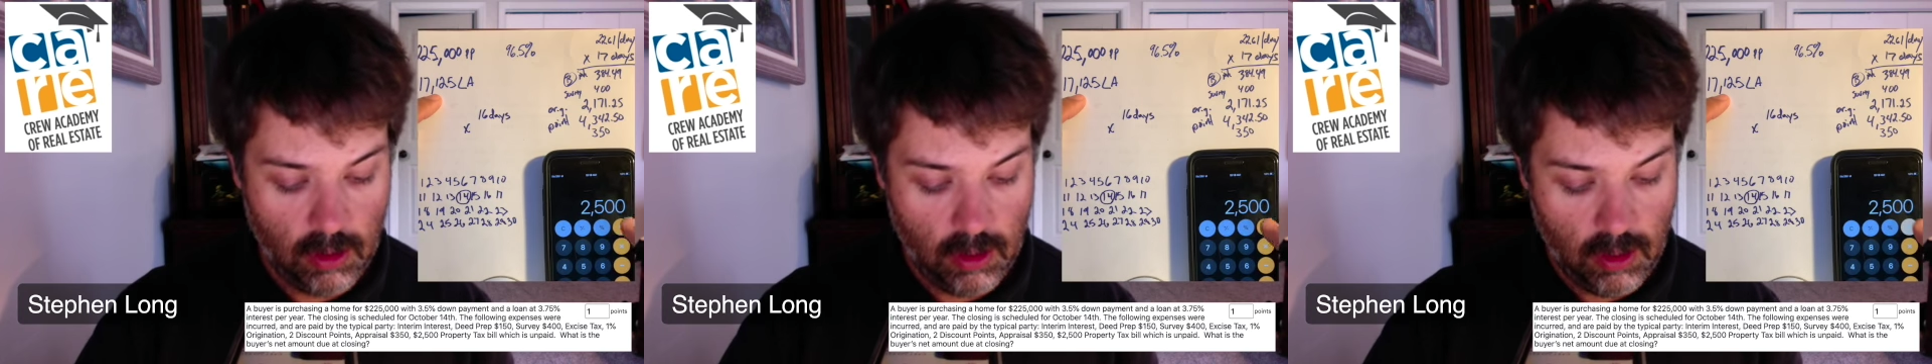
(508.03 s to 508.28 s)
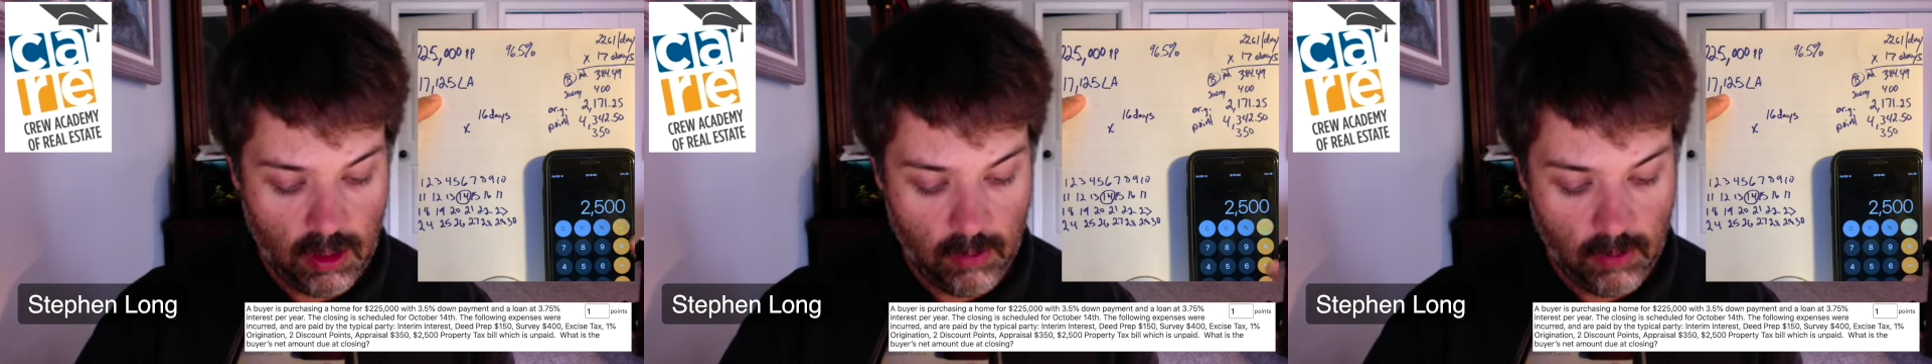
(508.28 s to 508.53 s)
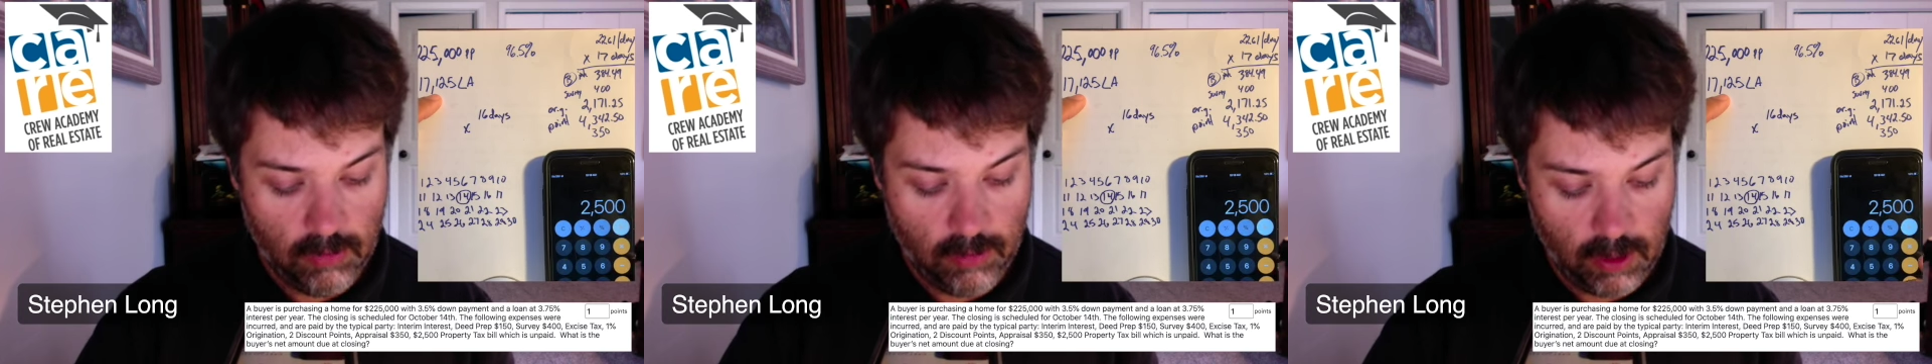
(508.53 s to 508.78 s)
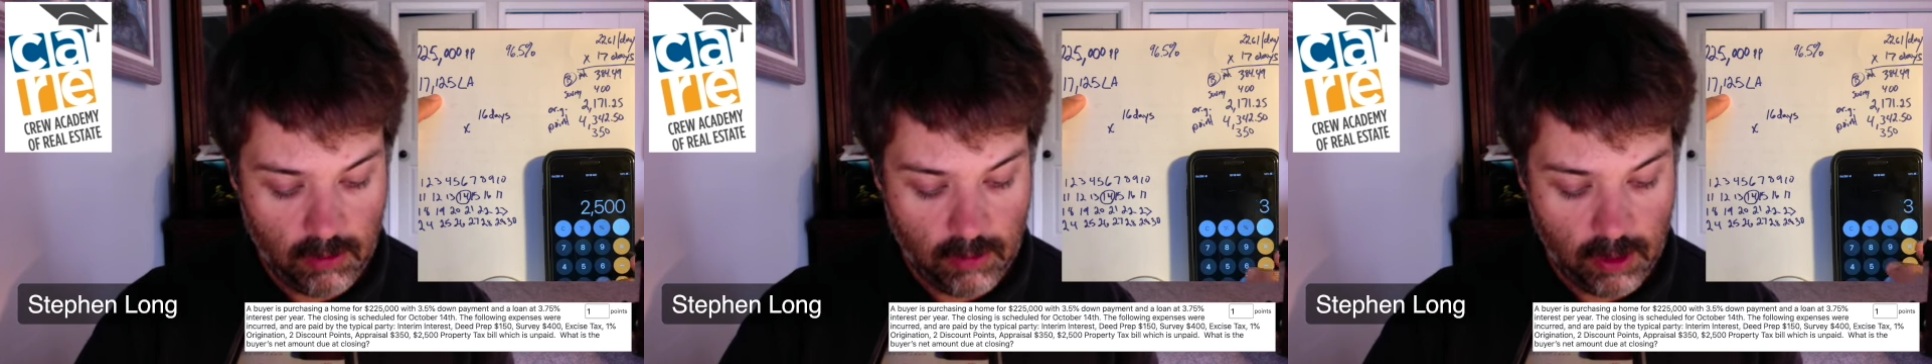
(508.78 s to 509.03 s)
and we divide
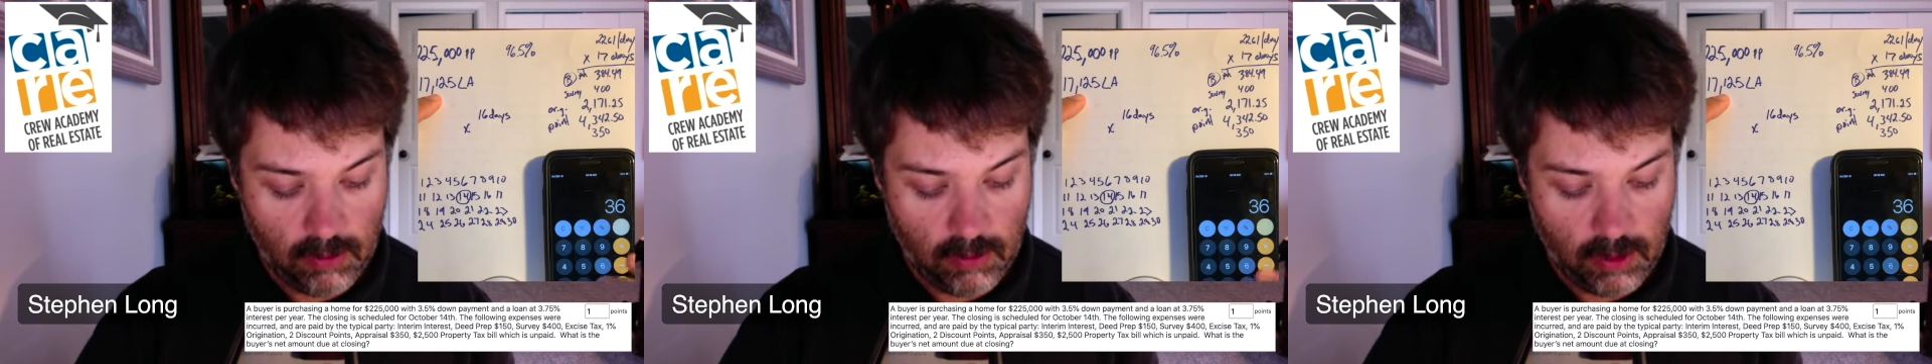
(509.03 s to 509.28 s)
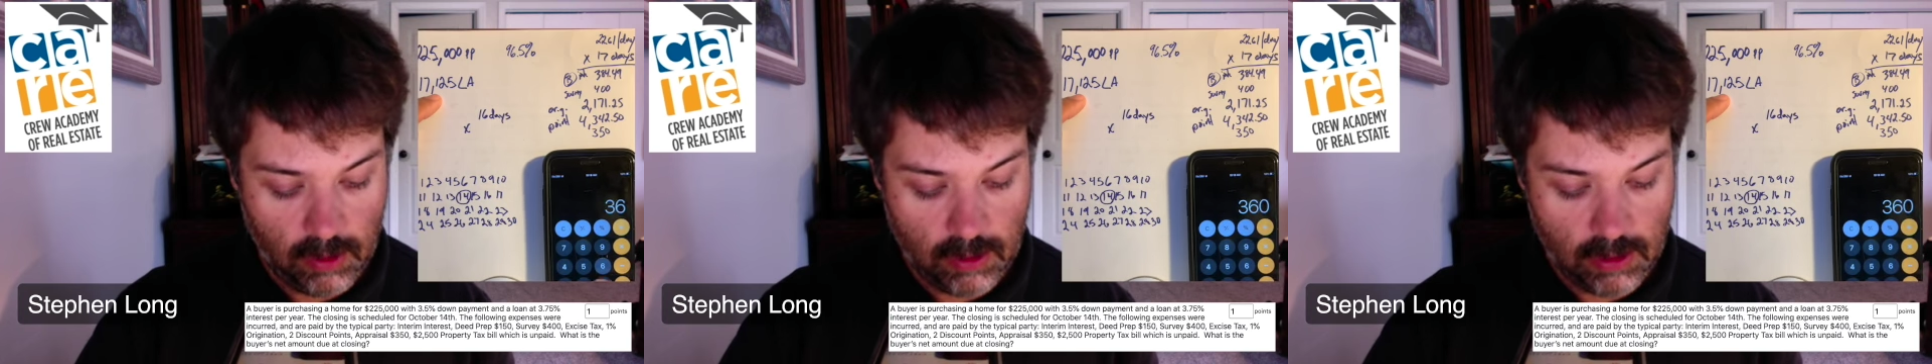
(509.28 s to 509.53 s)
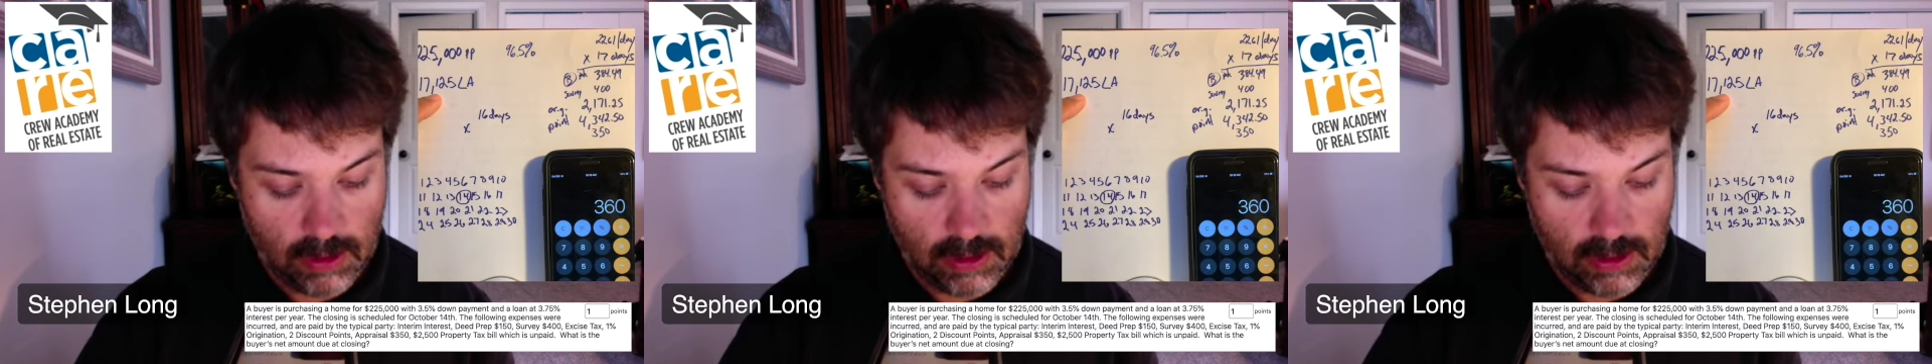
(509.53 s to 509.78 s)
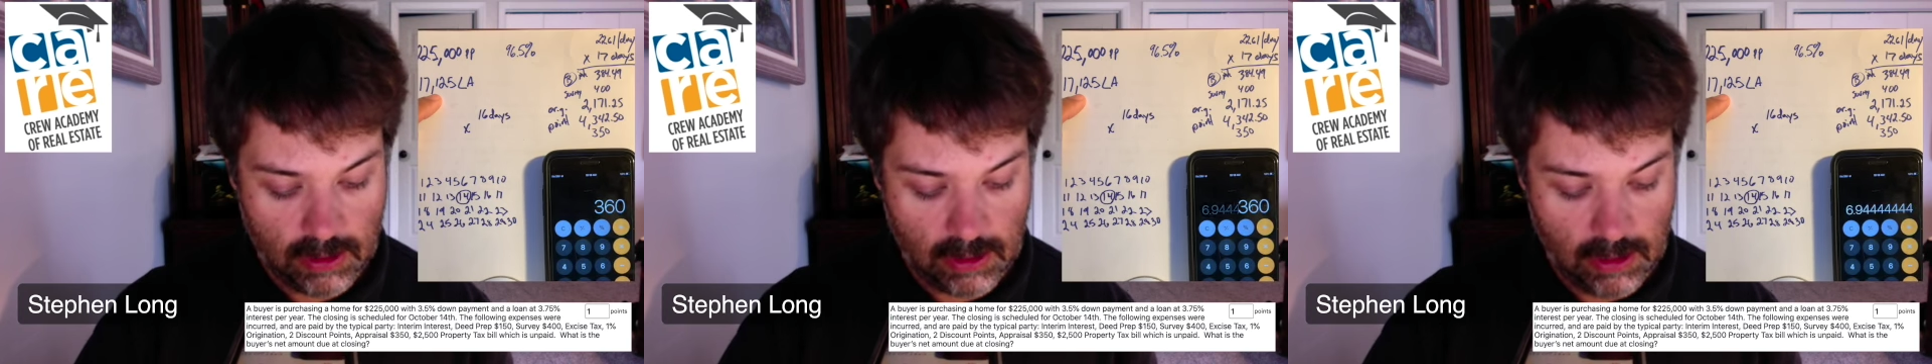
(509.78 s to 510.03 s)
it by
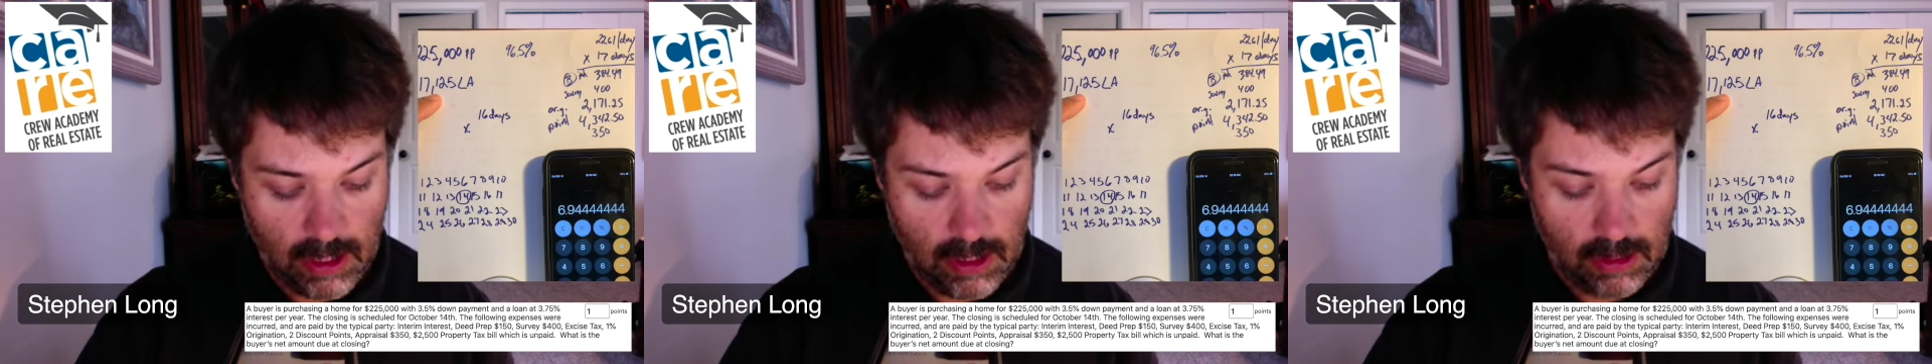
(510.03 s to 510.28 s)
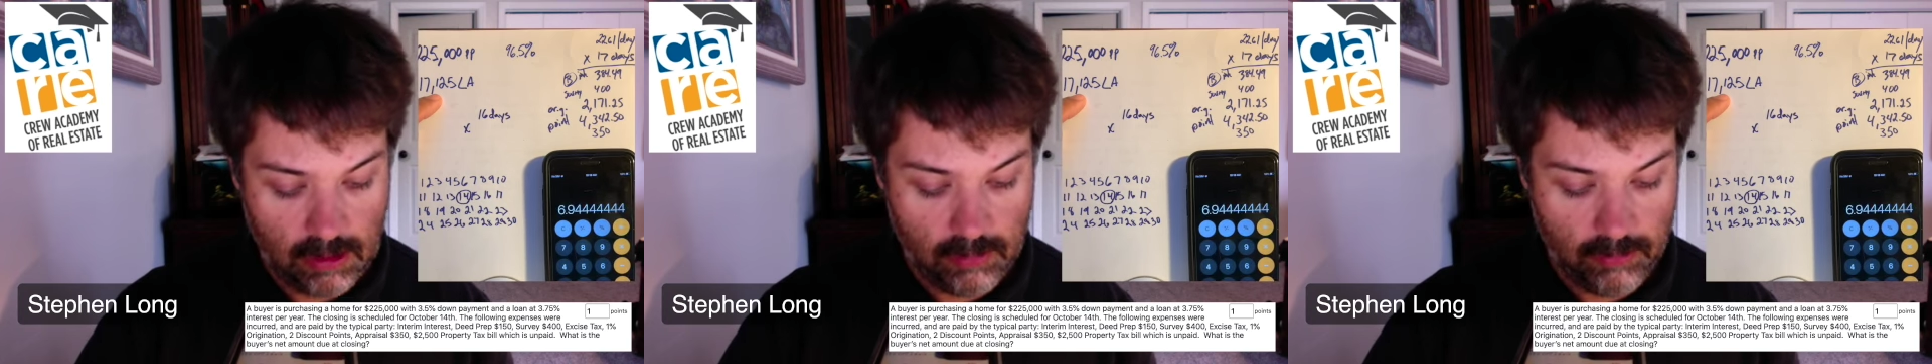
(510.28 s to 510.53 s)
360 days.